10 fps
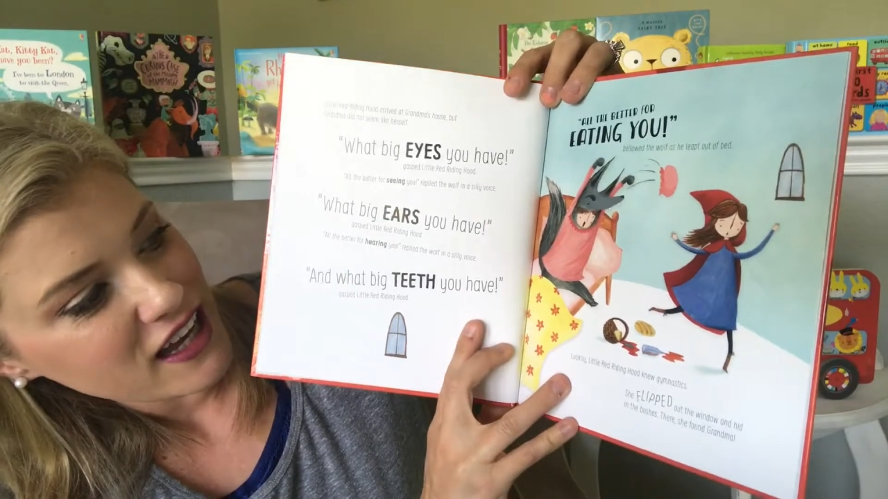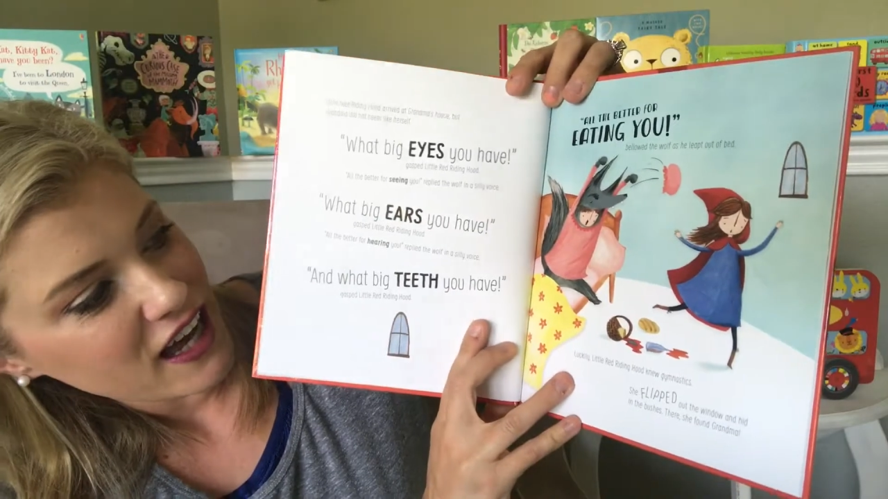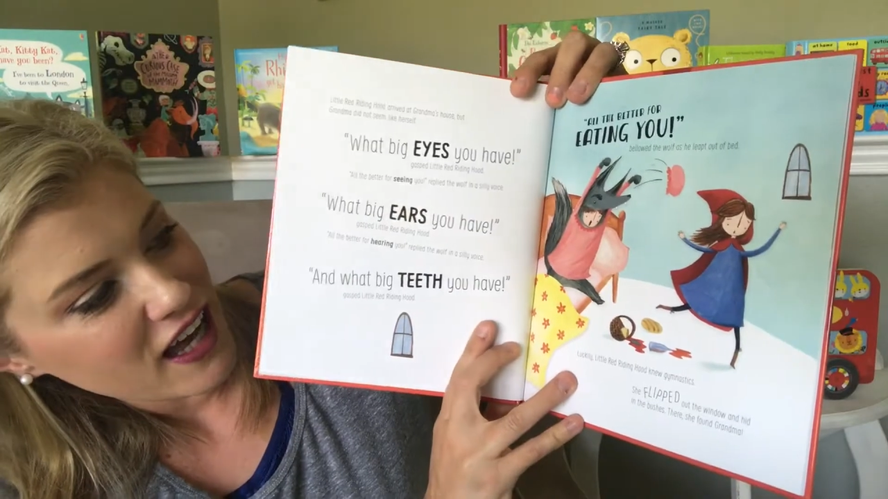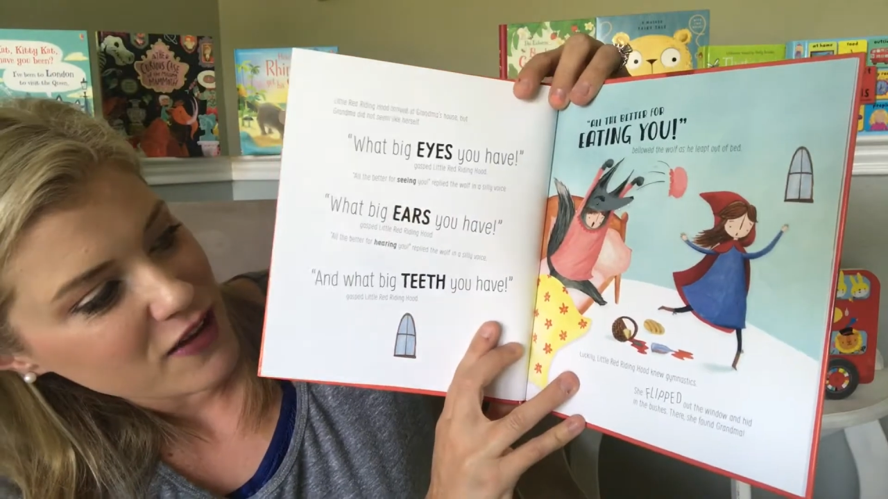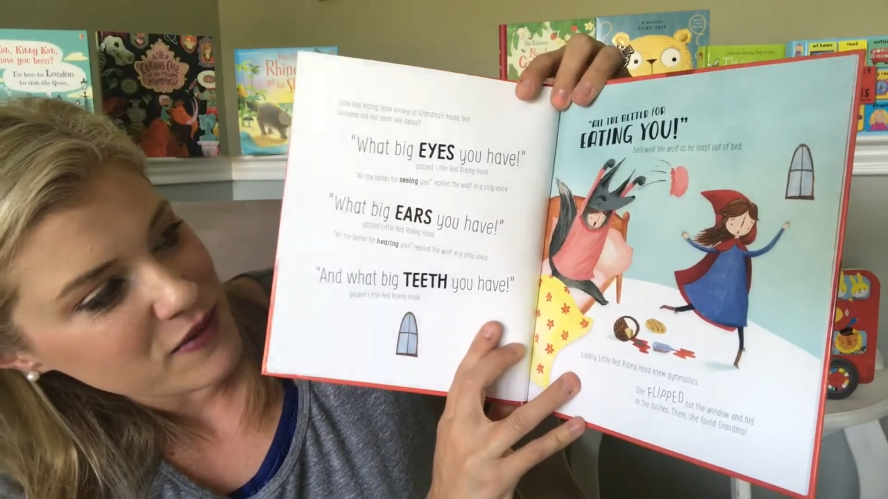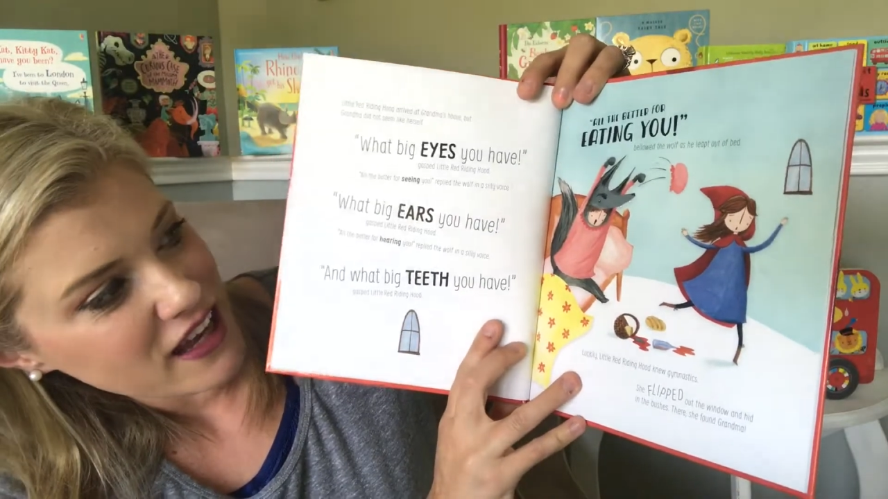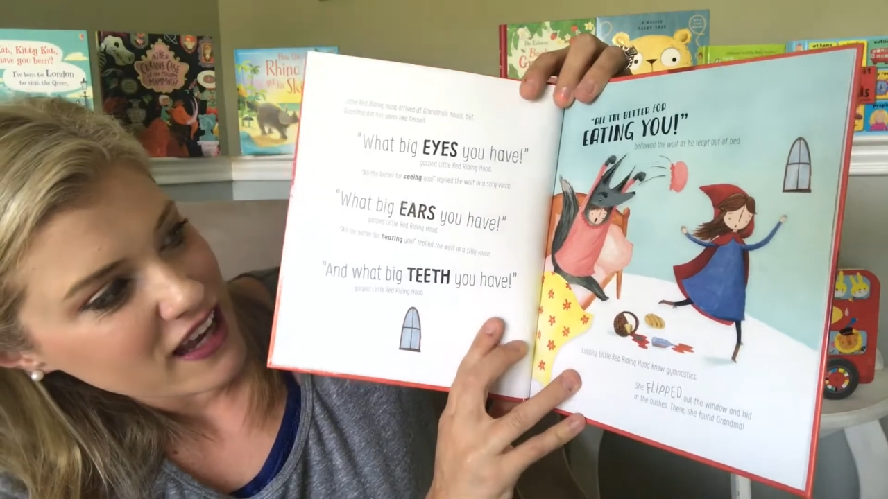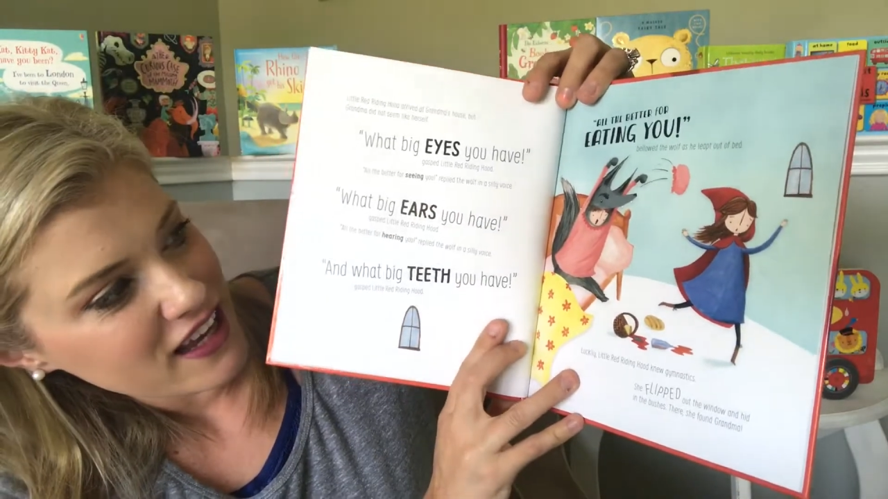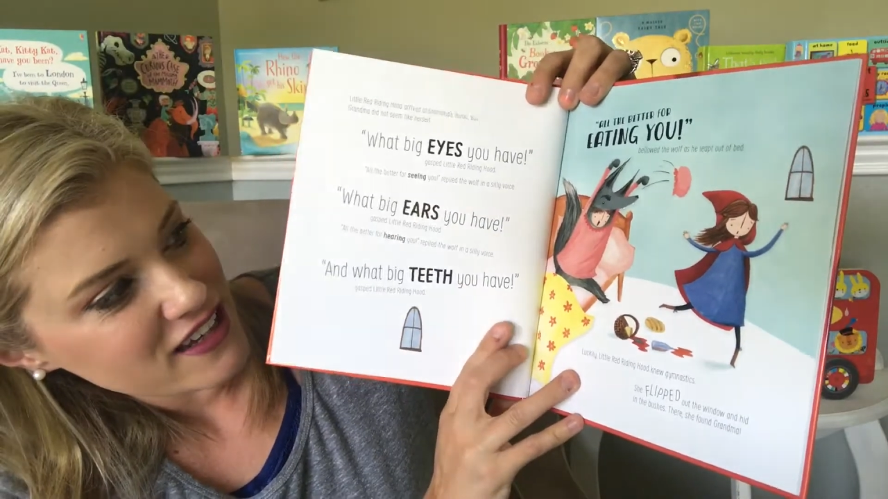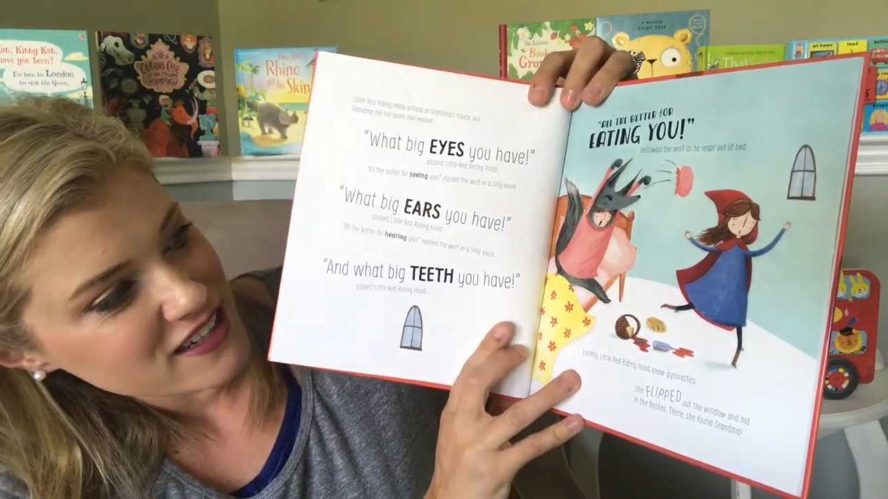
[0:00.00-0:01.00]

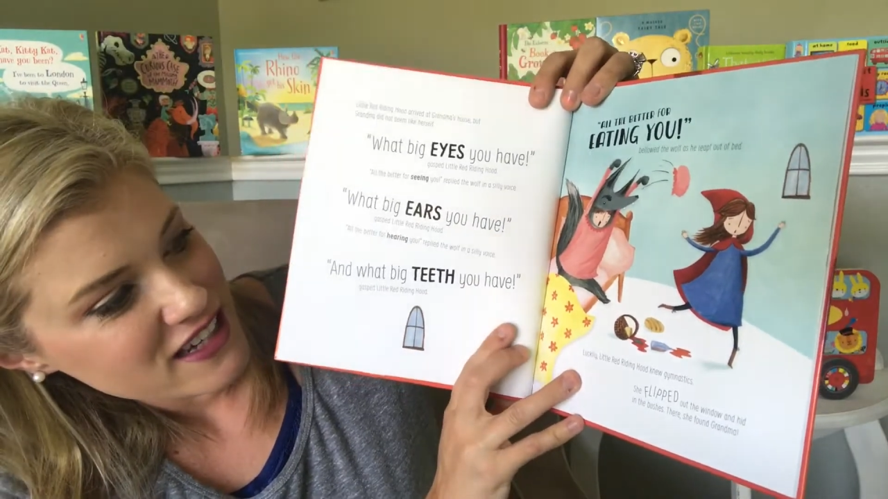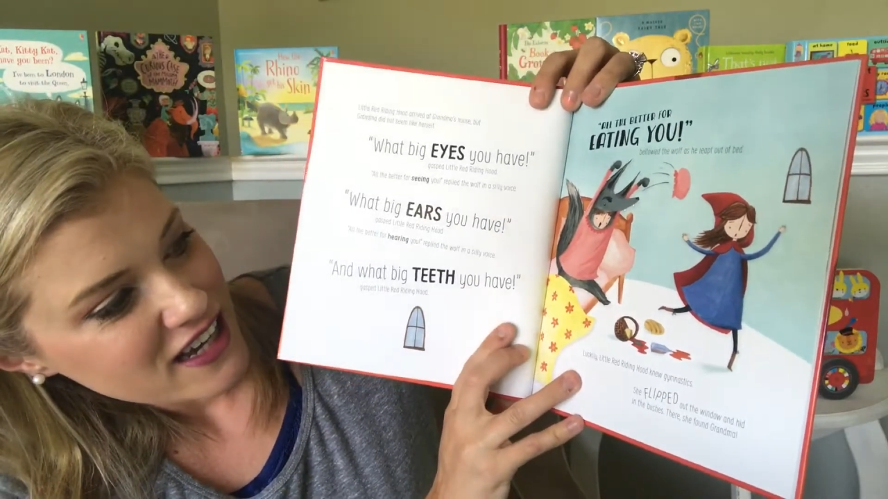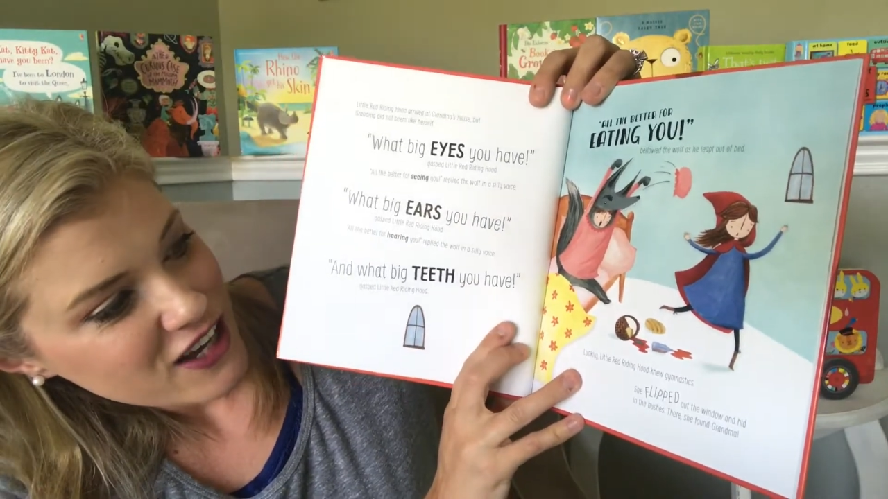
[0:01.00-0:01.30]
and